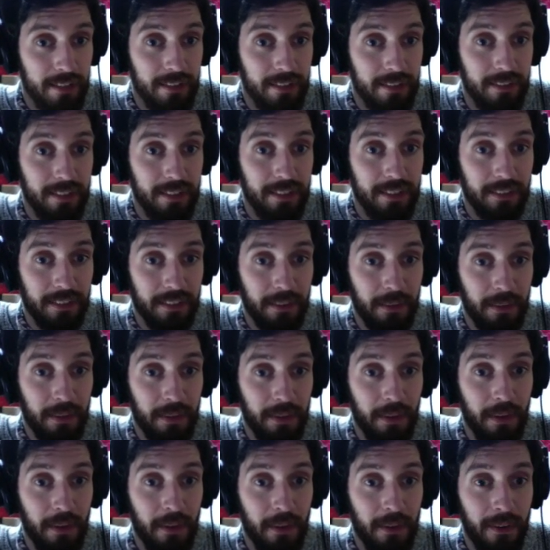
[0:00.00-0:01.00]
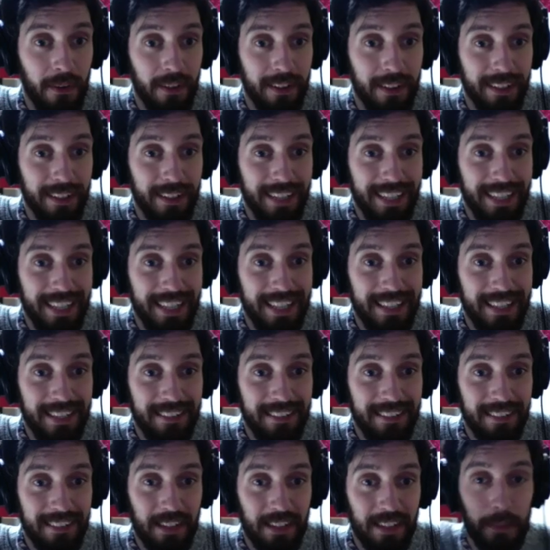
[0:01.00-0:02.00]
It just needs to go along and then
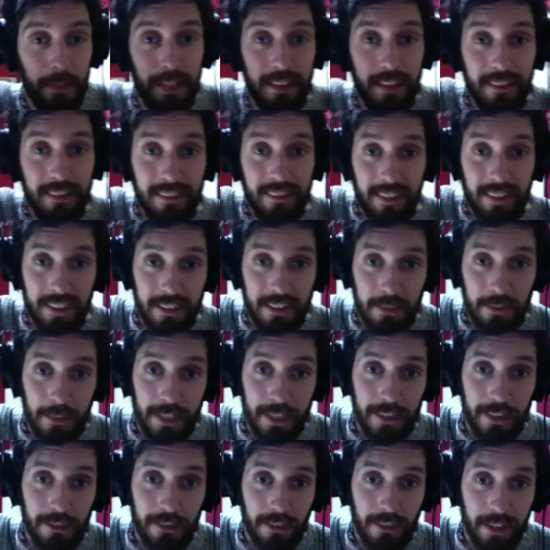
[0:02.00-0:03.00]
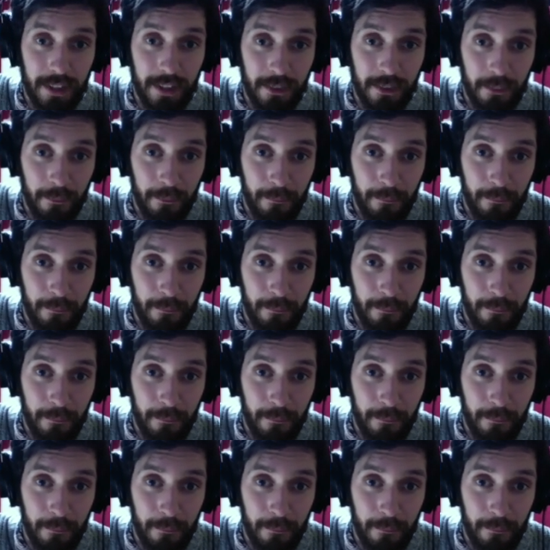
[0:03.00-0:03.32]
needs to come either side to make the triangle.